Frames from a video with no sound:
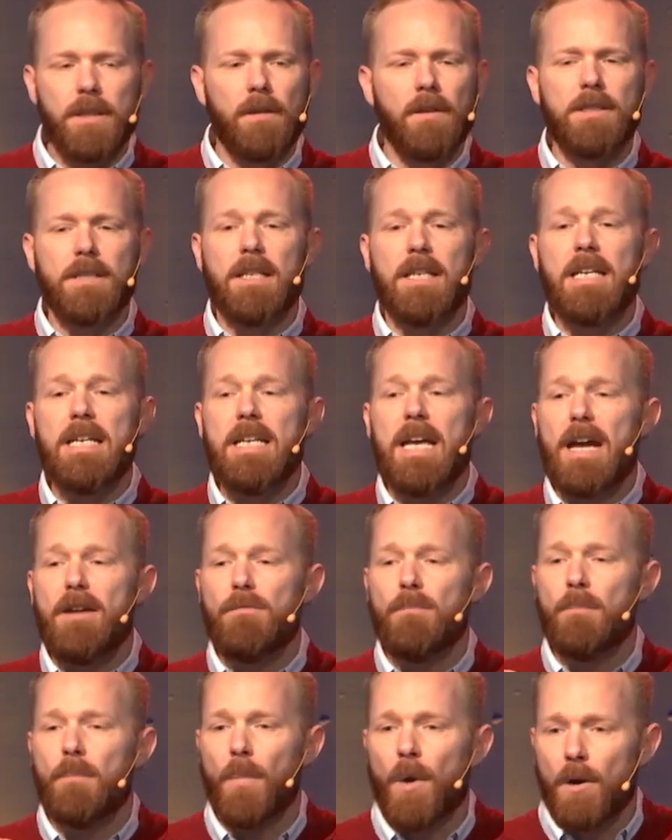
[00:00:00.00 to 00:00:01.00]
Listen, he gave
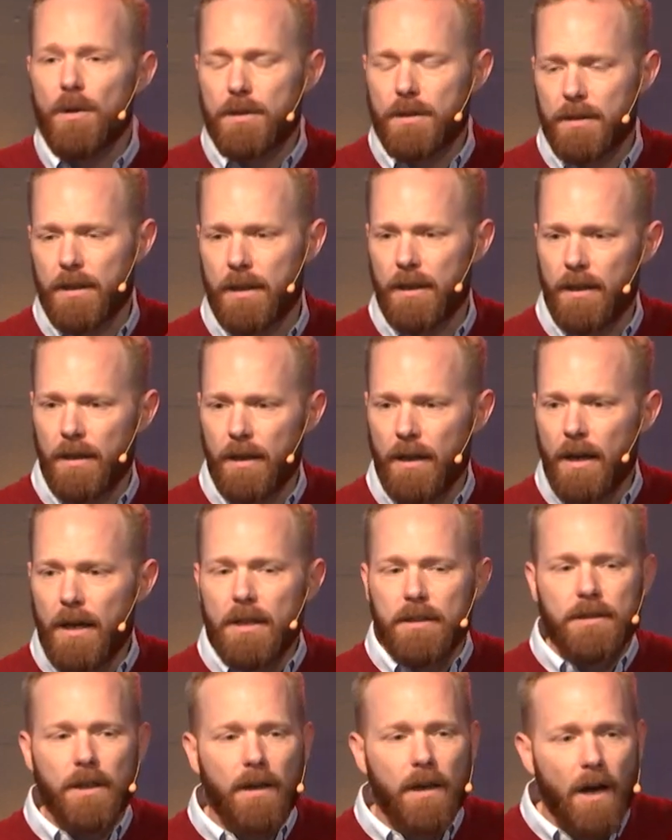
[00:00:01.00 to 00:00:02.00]
mercy
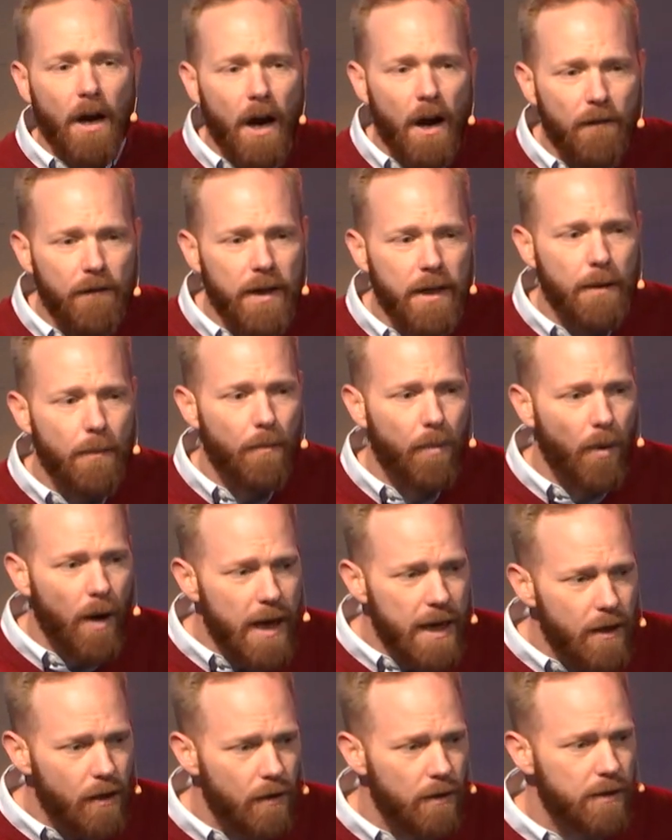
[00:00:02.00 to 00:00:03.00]
to covenant
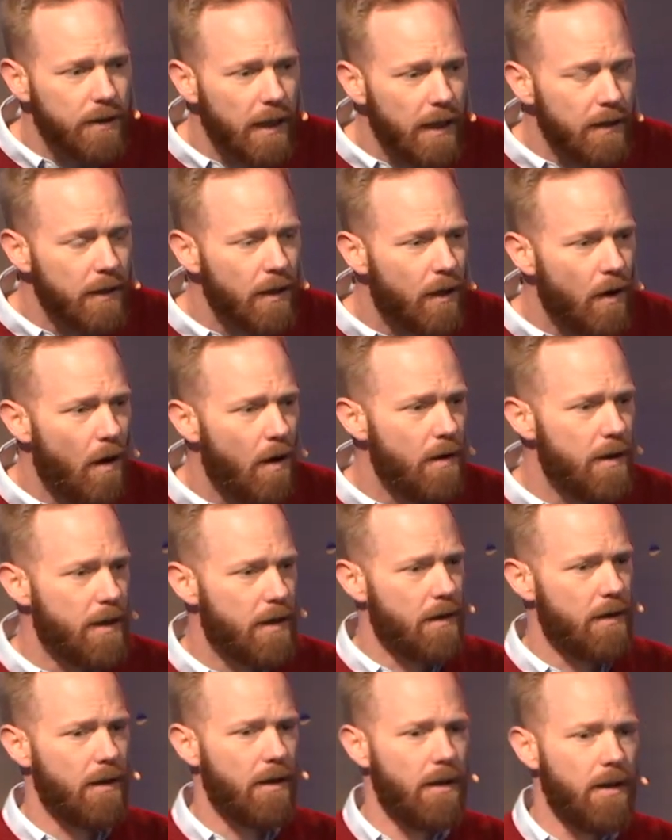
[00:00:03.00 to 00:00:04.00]
breakers in the garden.